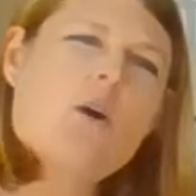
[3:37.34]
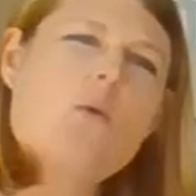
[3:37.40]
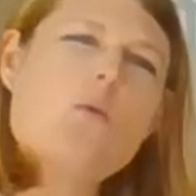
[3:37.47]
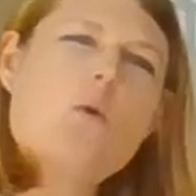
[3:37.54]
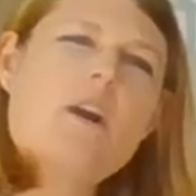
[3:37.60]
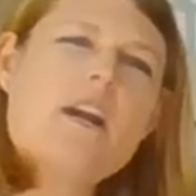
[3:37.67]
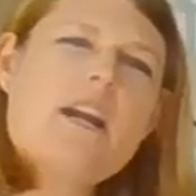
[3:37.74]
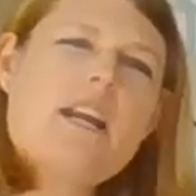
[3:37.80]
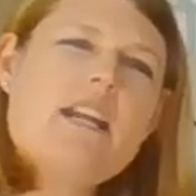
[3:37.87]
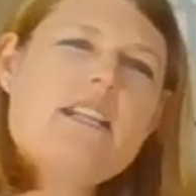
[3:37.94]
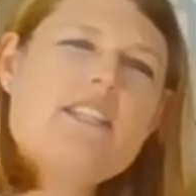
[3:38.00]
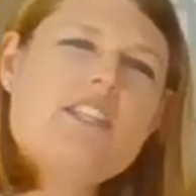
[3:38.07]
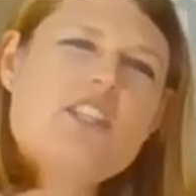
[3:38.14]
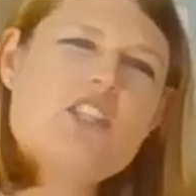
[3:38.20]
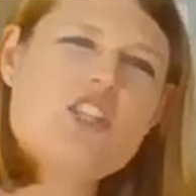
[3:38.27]
we're going
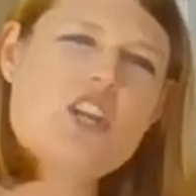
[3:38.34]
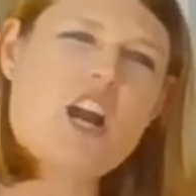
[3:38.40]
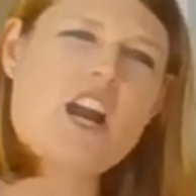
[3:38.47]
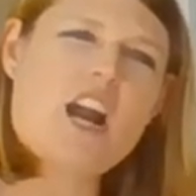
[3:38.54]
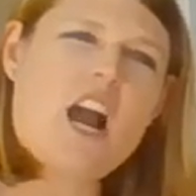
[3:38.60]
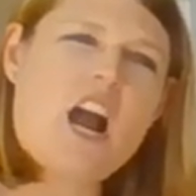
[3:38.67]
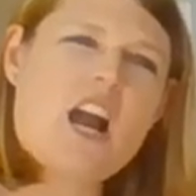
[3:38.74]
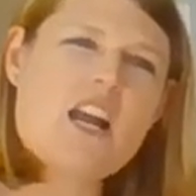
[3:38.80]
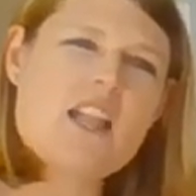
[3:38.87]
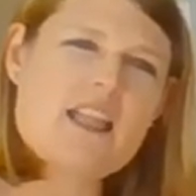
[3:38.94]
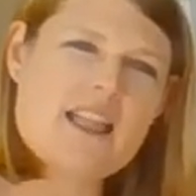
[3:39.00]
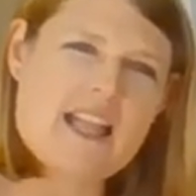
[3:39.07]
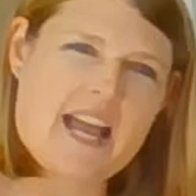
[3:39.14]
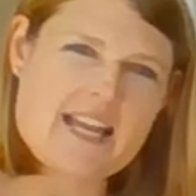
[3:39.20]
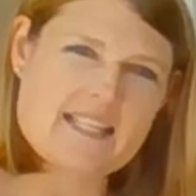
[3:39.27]
to start our
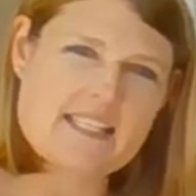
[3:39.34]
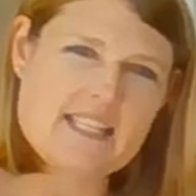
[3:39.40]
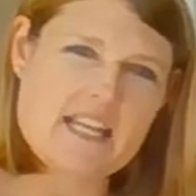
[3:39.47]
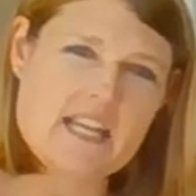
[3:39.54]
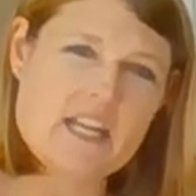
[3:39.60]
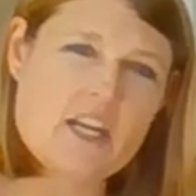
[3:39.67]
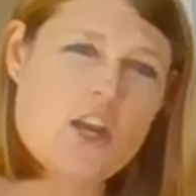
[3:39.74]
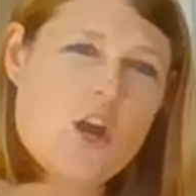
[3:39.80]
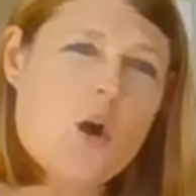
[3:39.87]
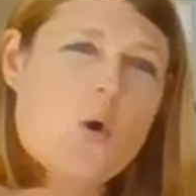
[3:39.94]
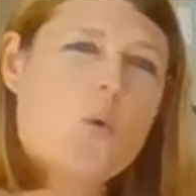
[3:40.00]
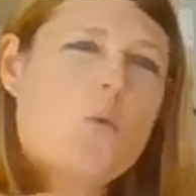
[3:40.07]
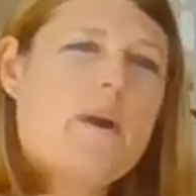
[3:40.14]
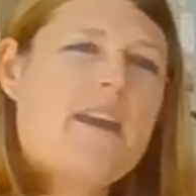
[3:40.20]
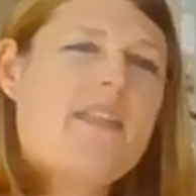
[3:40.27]
lesson
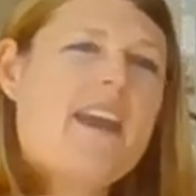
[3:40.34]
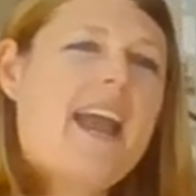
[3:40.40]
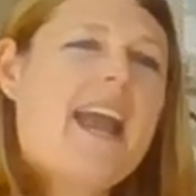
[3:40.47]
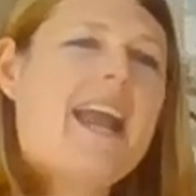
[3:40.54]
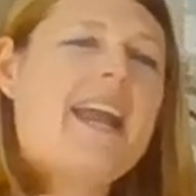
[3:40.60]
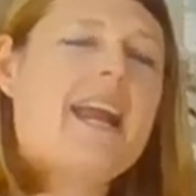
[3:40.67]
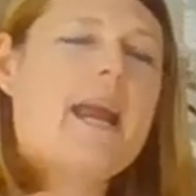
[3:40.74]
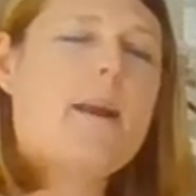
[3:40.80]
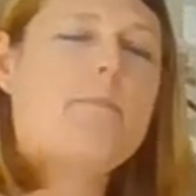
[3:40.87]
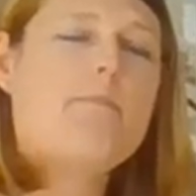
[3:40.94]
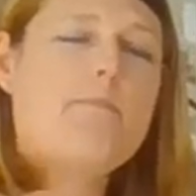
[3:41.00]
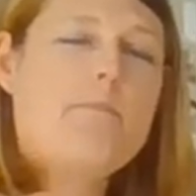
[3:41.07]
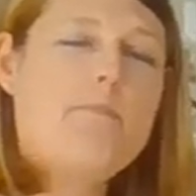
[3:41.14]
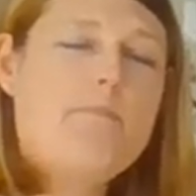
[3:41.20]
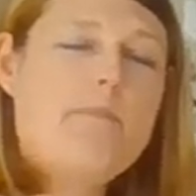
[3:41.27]
with a
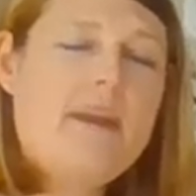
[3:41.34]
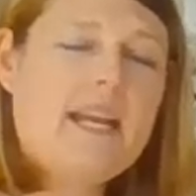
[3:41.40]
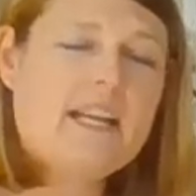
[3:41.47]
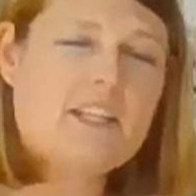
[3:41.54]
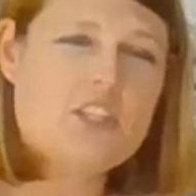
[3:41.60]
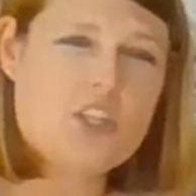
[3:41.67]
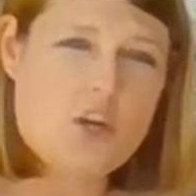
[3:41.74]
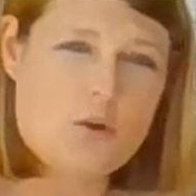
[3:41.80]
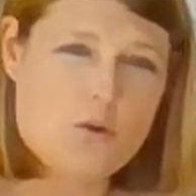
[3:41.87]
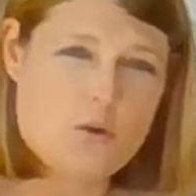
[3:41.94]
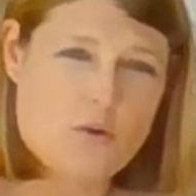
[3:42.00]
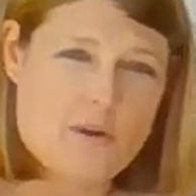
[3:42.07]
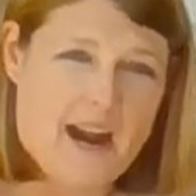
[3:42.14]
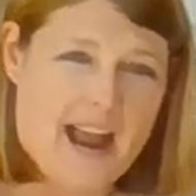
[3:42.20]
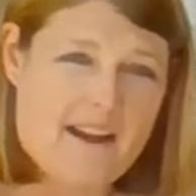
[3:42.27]

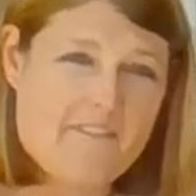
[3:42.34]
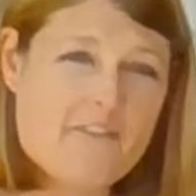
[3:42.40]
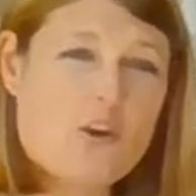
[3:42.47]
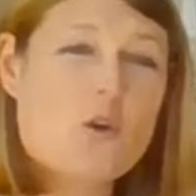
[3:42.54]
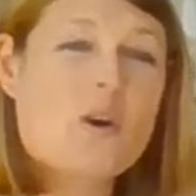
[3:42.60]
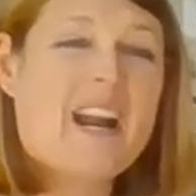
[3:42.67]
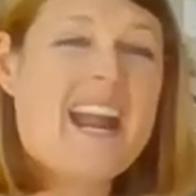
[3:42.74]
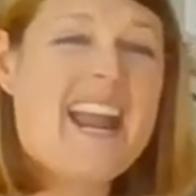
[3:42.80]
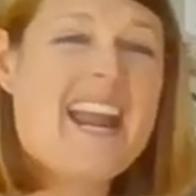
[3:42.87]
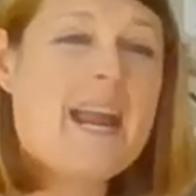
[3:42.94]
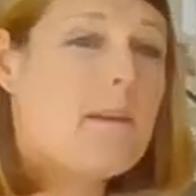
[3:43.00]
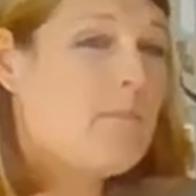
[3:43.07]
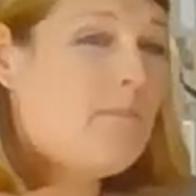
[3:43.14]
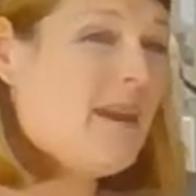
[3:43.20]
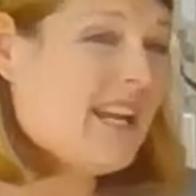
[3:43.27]
pictograph or
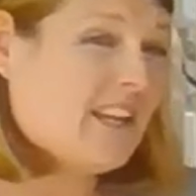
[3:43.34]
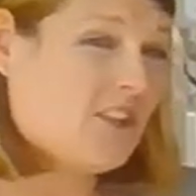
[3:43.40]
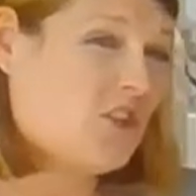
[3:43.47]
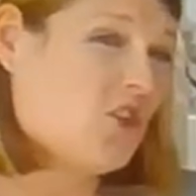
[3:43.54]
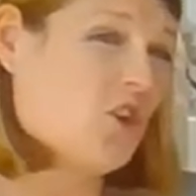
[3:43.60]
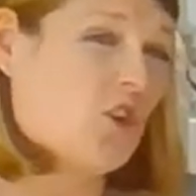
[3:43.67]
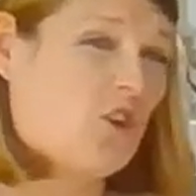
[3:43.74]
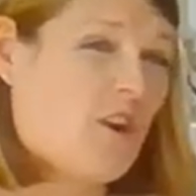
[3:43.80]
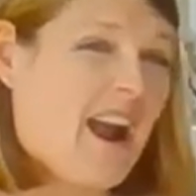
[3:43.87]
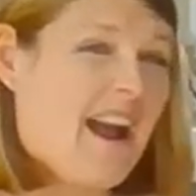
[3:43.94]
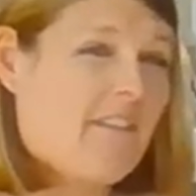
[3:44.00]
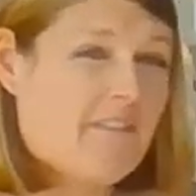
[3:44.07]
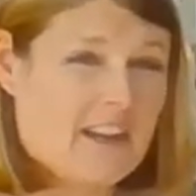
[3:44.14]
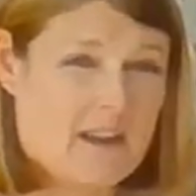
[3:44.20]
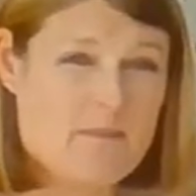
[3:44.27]
a picture
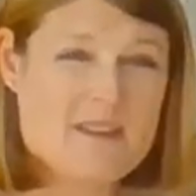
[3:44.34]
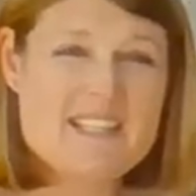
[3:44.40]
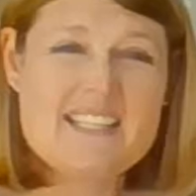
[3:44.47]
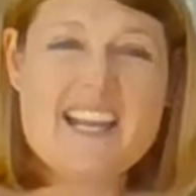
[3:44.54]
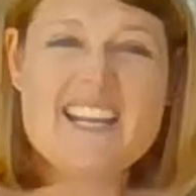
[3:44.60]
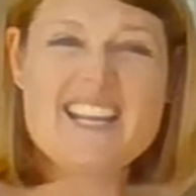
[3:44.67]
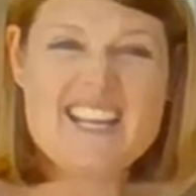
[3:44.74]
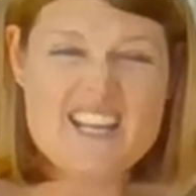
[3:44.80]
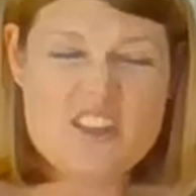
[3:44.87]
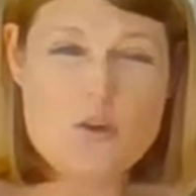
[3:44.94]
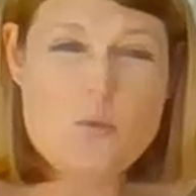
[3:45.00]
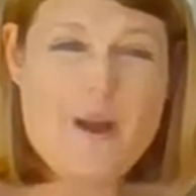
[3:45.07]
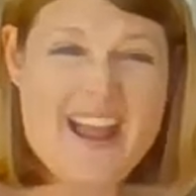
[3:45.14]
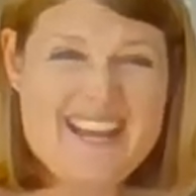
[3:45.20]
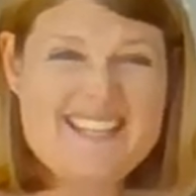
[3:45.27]
graph. It can be said
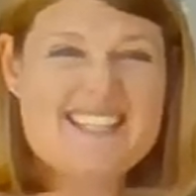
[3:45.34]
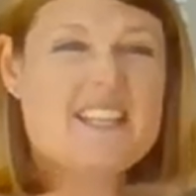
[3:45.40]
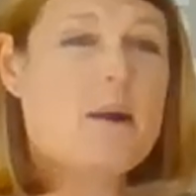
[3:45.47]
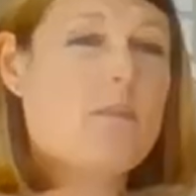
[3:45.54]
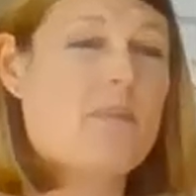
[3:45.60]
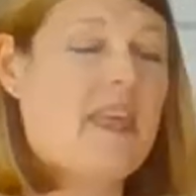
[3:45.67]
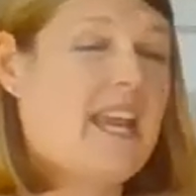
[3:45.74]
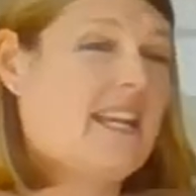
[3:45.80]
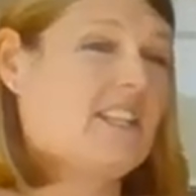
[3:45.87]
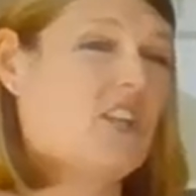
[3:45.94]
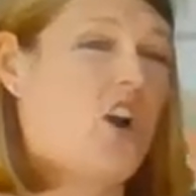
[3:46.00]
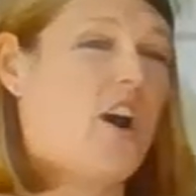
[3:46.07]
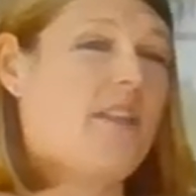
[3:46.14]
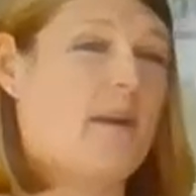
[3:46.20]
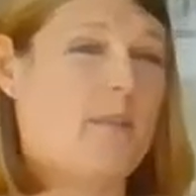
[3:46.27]
either way. Some things
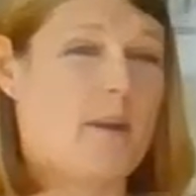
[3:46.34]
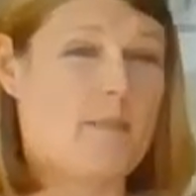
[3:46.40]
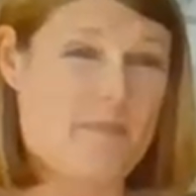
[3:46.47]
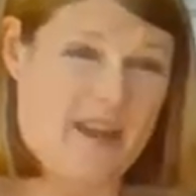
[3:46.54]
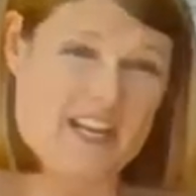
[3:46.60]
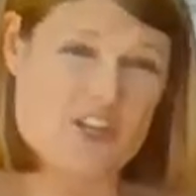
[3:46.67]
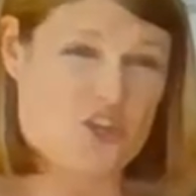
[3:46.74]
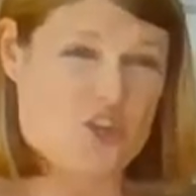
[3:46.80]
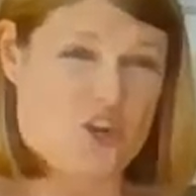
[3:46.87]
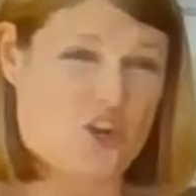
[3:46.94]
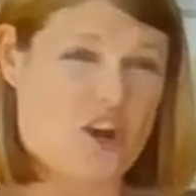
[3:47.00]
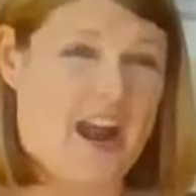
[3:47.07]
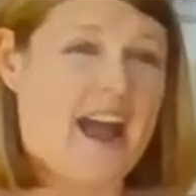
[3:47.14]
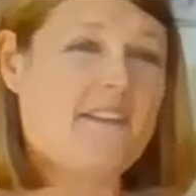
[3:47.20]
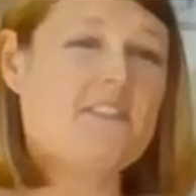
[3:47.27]
call them picture
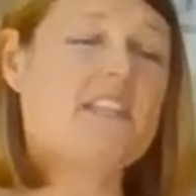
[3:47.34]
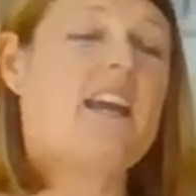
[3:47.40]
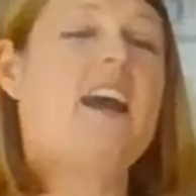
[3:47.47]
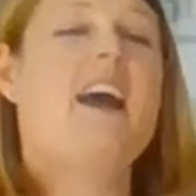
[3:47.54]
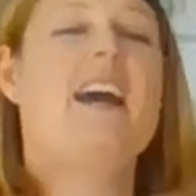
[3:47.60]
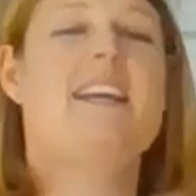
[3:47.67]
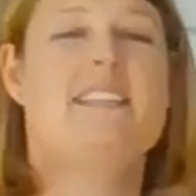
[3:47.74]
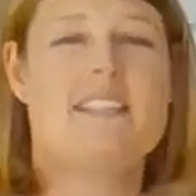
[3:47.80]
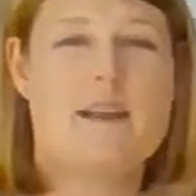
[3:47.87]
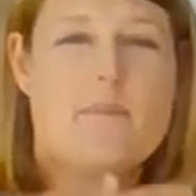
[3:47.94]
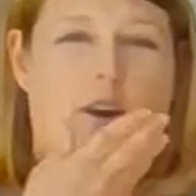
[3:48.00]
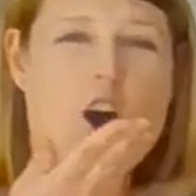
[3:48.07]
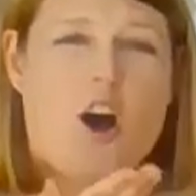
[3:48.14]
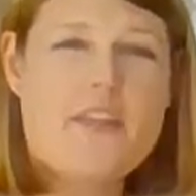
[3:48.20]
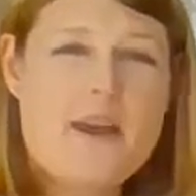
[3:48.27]
graphs and some
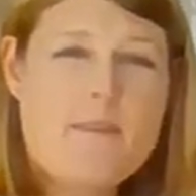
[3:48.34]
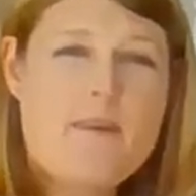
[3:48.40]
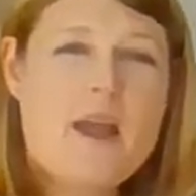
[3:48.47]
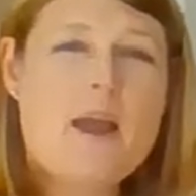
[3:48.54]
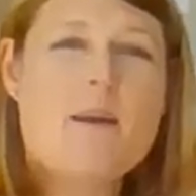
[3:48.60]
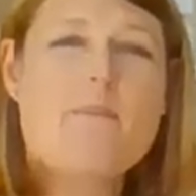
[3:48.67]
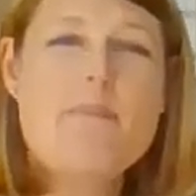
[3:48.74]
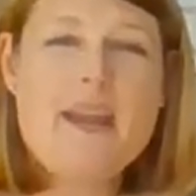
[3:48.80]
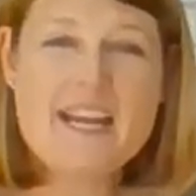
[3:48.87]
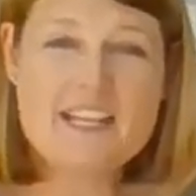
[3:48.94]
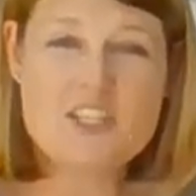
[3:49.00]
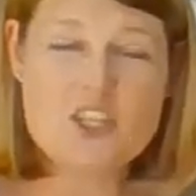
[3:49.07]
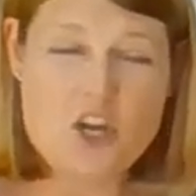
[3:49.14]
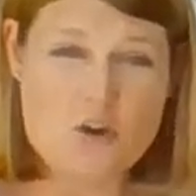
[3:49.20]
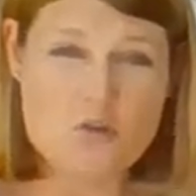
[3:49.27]
call them
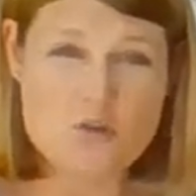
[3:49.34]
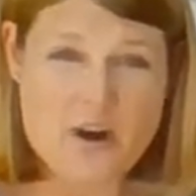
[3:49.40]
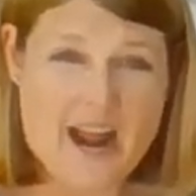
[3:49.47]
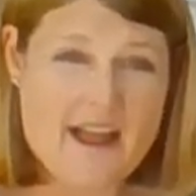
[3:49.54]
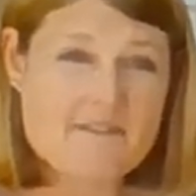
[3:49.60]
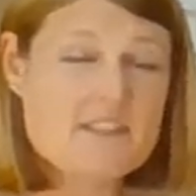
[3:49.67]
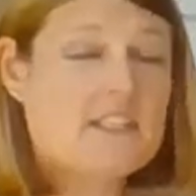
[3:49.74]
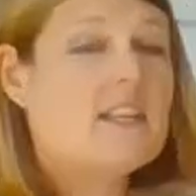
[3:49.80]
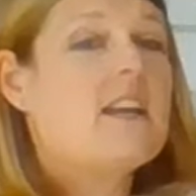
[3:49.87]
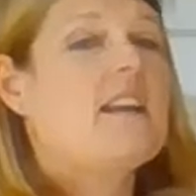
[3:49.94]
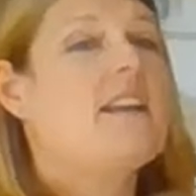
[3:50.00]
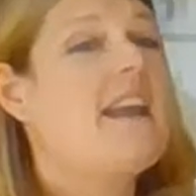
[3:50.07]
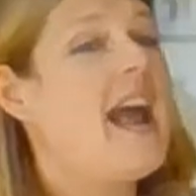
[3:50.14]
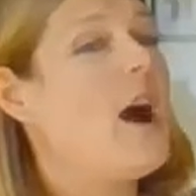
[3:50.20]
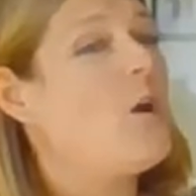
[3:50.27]
pictographs.
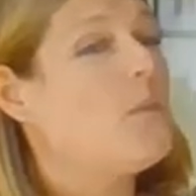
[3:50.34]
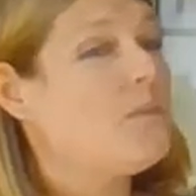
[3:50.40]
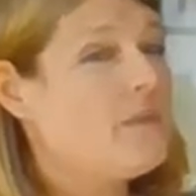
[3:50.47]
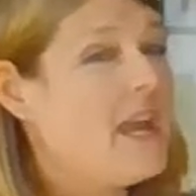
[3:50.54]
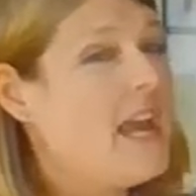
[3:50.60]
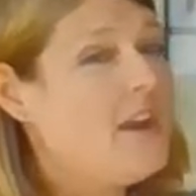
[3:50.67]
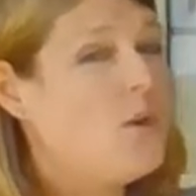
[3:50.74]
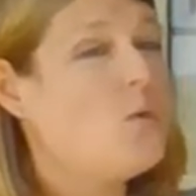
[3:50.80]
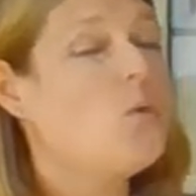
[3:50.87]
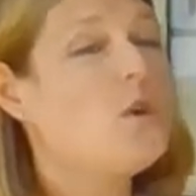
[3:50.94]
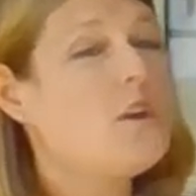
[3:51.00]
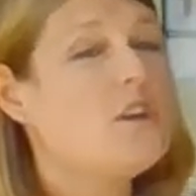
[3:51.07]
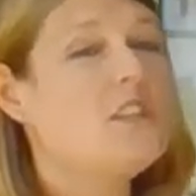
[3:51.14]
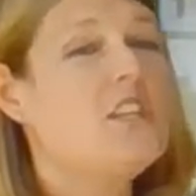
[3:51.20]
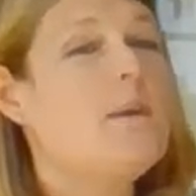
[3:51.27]
Now, in
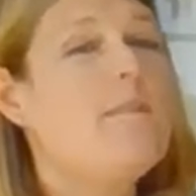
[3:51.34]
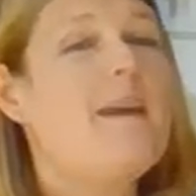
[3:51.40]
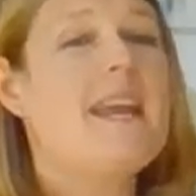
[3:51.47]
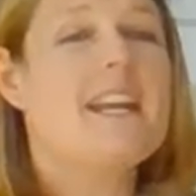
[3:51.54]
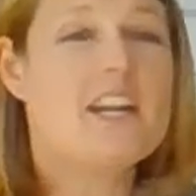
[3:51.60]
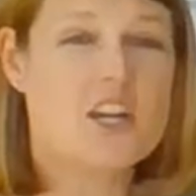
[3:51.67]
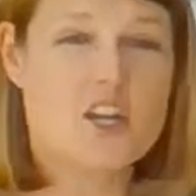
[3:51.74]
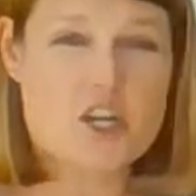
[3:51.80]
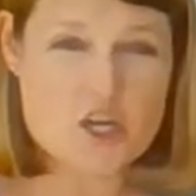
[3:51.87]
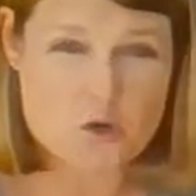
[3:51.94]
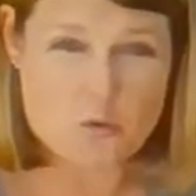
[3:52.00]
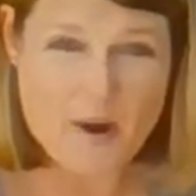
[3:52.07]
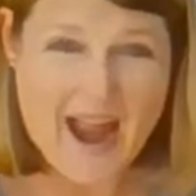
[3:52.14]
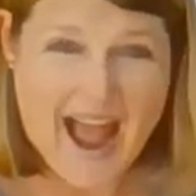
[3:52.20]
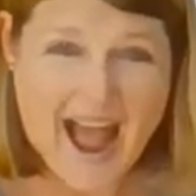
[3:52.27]
order to make a
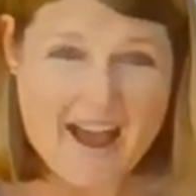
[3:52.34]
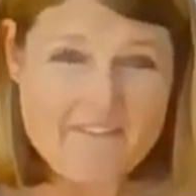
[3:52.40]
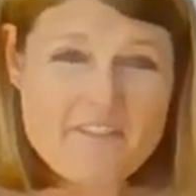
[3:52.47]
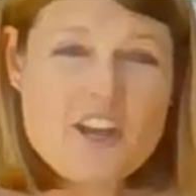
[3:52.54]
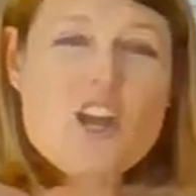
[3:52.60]
graph,